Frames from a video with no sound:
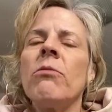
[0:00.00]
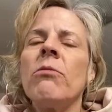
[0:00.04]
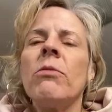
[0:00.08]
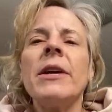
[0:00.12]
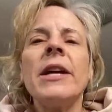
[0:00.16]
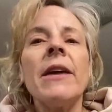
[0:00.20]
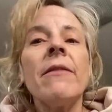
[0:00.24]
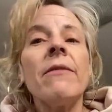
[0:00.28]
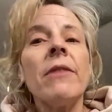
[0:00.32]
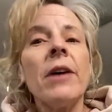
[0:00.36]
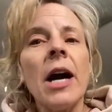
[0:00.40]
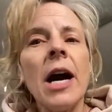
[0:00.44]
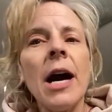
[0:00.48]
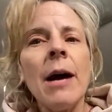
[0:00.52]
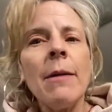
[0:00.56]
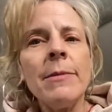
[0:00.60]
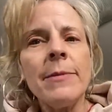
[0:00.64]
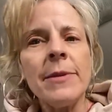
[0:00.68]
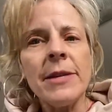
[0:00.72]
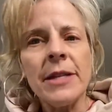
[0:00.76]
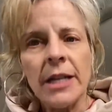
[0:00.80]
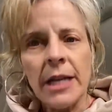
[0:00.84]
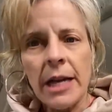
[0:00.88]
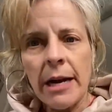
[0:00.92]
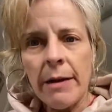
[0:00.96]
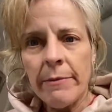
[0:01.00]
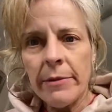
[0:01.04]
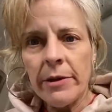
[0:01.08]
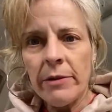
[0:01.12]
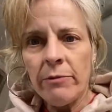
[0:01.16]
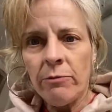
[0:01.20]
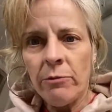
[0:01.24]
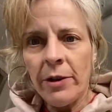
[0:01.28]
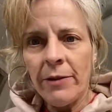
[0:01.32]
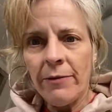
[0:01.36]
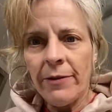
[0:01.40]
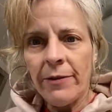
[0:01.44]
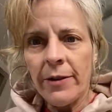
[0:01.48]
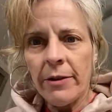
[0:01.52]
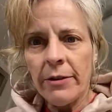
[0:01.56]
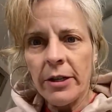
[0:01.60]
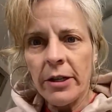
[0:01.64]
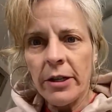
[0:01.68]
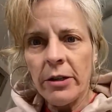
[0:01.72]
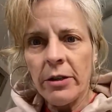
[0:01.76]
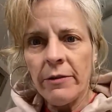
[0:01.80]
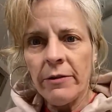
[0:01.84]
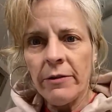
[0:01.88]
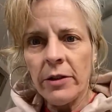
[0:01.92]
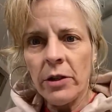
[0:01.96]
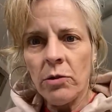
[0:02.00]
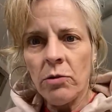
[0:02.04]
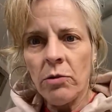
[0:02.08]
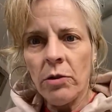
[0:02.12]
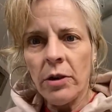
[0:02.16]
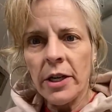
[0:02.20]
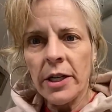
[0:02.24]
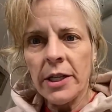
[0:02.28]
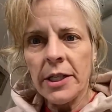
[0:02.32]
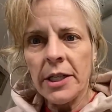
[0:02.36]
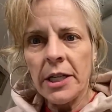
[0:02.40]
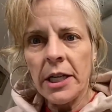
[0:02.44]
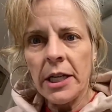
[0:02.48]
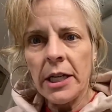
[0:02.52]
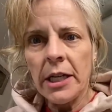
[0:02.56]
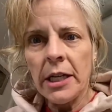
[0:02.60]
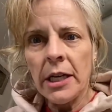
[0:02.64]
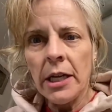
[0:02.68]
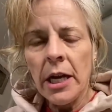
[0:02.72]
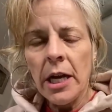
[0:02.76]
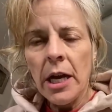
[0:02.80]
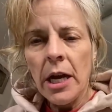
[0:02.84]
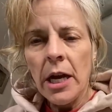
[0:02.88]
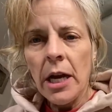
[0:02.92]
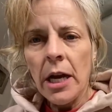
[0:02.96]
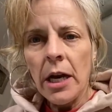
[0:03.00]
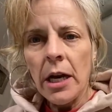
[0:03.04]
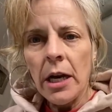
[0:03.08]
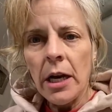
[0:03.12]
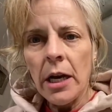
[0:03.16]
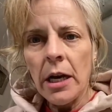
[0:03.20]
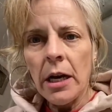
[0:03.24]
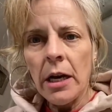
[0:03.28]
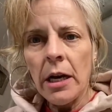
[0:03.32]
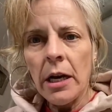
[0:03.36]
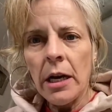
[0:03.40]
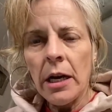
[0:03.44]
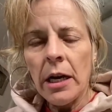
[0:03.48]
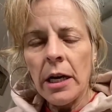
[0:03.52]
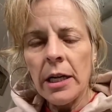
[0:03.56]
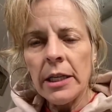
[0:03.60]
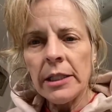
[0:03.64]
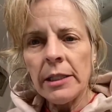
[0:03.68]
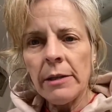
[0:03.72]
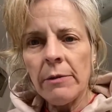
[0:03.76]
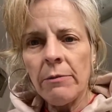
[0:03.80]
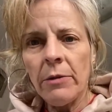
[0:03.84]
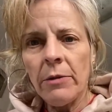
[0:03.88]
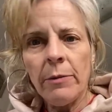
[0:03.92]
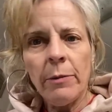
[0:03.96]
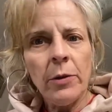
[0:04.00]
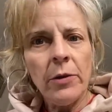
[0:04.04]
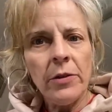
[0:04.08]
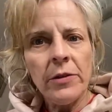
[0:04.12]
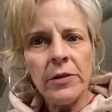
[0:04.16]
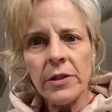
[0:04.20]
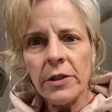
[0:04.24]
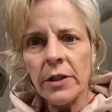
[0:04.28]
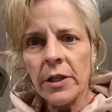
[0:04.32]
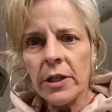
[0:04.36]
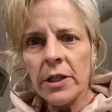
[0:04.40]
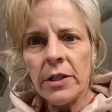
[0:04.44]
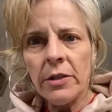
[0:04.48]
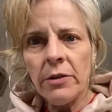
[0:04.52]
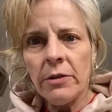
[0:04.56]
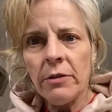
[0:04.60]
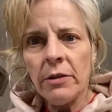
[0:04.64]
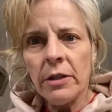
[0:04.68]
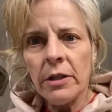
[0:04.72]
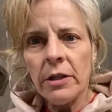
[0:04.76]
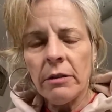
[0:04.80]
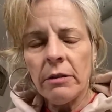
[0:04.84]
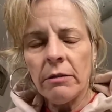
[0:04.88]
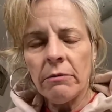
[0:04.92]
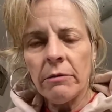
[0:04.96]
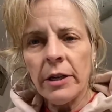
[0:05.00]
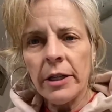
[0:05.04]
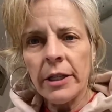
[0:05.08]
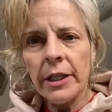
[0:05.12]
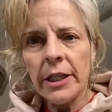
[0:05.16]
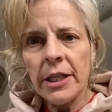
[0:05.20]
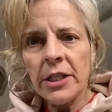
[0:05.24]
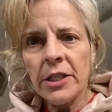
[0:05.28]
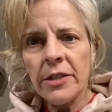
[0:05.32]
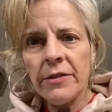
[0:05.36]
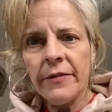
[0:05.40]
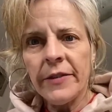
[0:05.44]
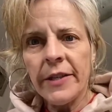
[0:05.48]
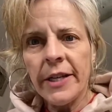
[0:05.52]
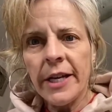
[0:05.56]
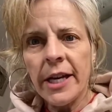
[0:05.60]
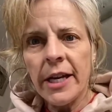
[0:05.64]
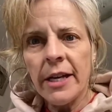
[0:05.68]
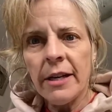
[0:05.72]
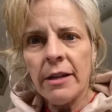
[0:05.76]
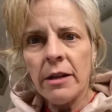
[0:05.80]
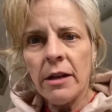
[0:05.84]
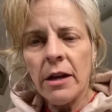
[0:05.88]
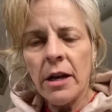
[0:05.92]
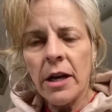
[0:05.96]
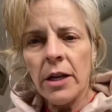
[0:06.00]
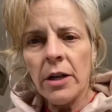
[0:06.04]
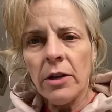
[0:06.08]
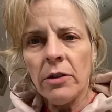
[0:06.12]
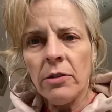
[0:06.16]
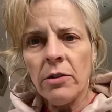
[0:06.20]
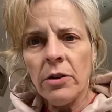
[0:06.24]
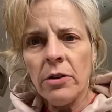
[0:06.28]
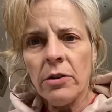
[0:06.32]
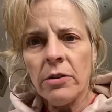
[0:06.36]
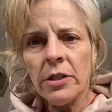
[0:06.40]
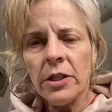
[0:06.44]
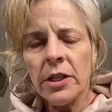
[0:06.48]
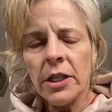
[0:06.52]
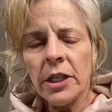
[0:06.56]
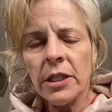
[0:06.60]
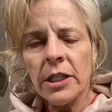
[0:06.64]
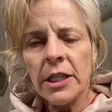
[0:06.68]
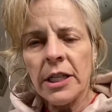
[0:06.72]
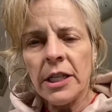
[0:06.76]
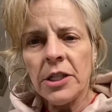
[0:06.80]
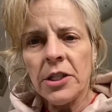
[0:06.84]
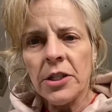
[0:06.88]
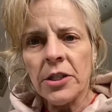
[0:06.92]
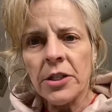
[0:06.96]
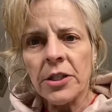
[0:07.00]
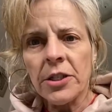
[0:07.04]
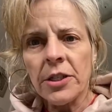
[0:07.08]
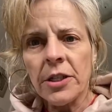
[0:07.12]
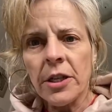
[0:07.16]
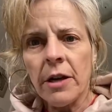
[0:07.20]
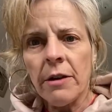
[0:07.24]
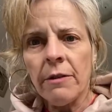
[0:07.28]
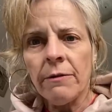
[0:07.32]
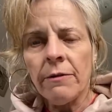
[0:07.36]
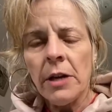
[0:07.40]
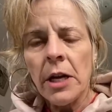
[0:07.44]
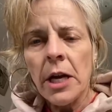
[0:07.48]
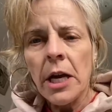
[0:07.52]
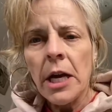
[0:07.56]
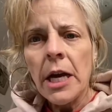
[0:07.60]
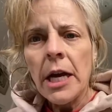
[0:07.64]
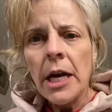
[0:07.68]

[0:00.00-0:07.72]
We have a hobby in common. We found out over the quarantine, something we both started doing around the age of 10 on our own. You can teach yourself.